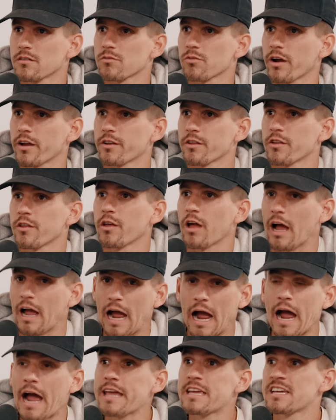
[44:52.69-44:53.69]
right?
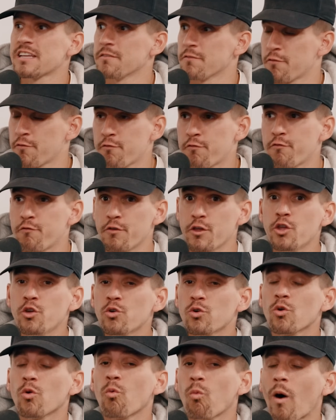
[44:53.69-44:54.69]
I can
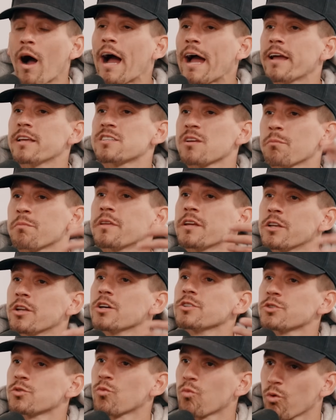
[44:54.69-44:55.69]
feel why something
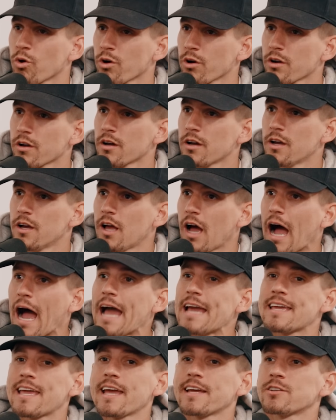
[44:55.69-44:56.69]
doesn't work.
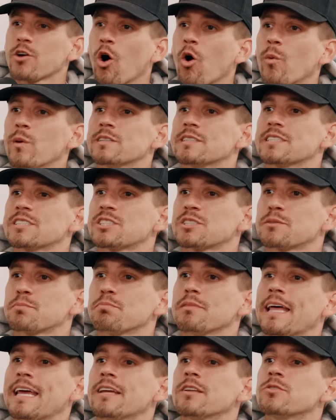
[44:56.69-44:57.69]
I can't always
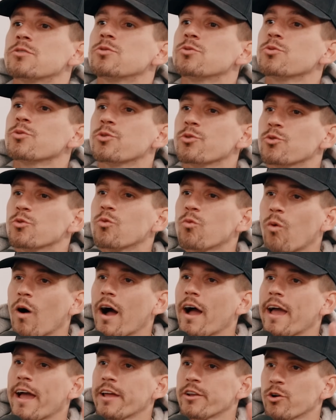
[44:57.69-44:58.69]
explain to you
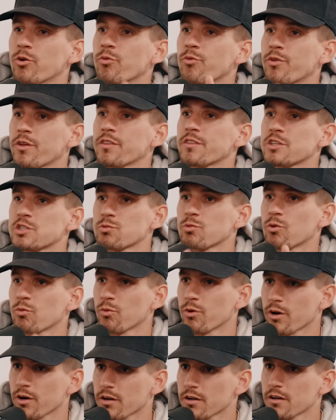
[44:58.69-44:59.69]
why I don't think this will
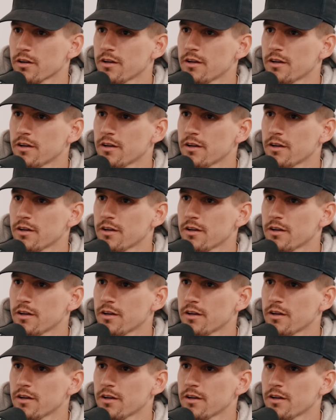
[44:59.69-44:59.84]
work.